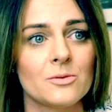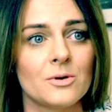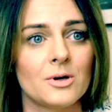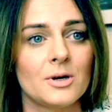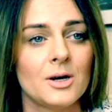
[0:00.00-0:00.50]

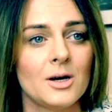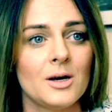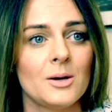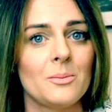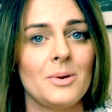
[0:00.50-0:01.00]
or
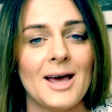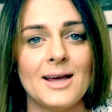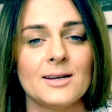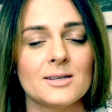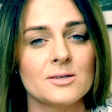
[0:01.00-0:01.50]

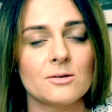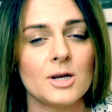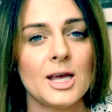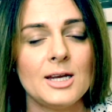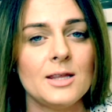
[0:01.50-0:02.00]
planets
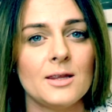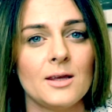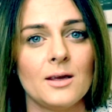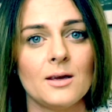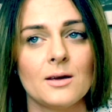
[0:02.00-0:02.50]
or
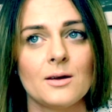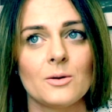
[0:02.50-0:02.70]
anything,